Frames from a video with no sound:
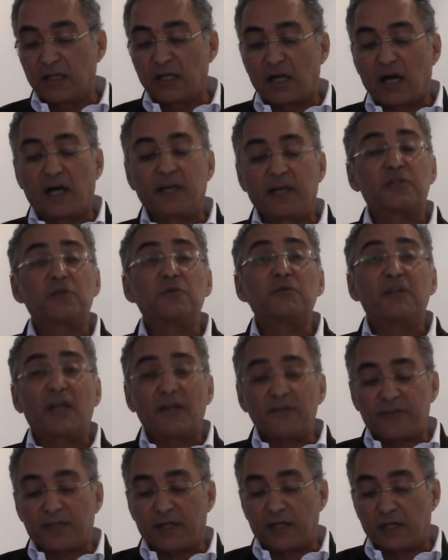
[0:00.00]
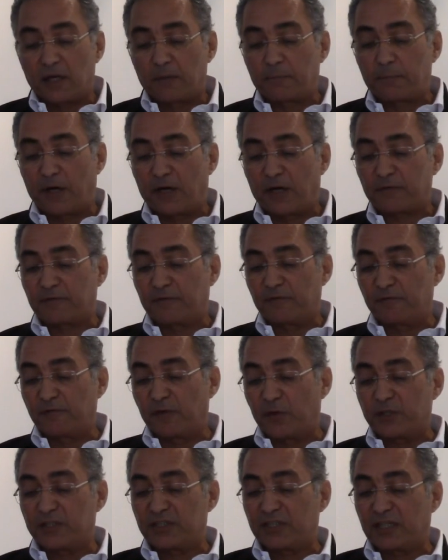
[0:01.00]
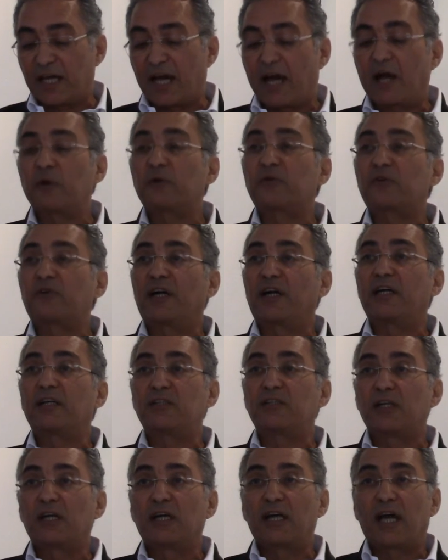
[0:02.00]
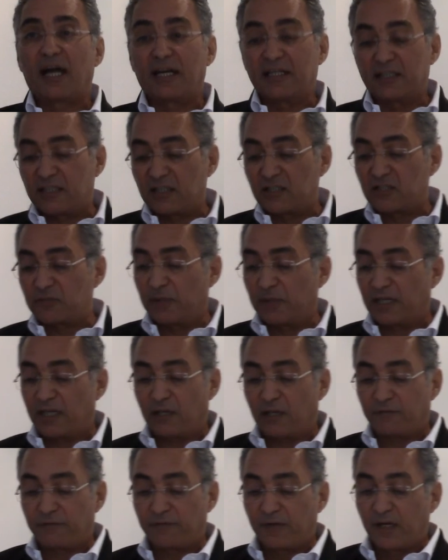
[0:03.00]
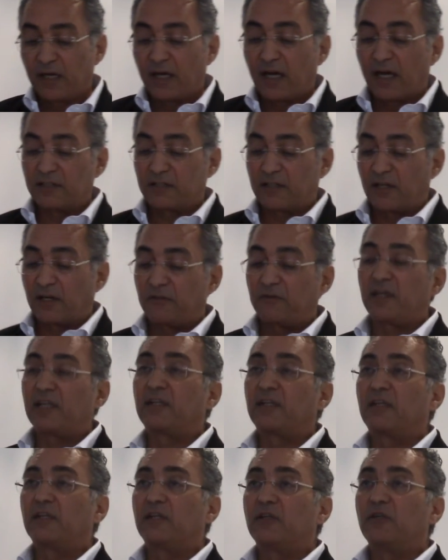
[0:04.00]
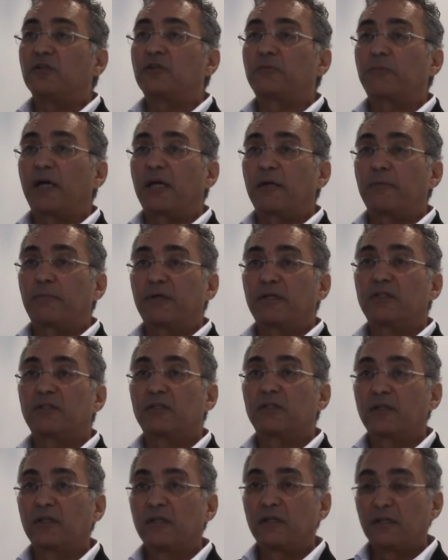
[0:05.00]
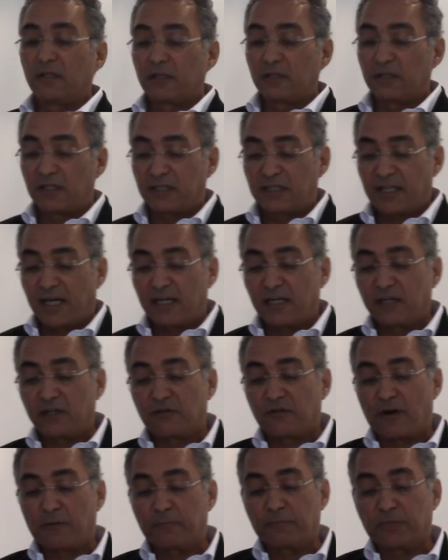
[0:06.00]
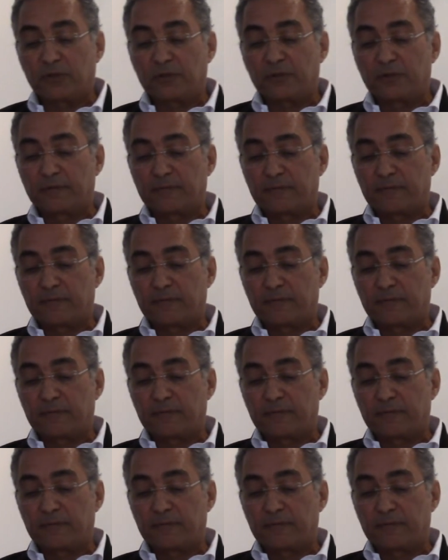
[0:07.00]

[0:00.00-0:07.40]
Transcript: I do nothing apart from voicing outrage and disbelief as I read the newspapers, the daily grumble.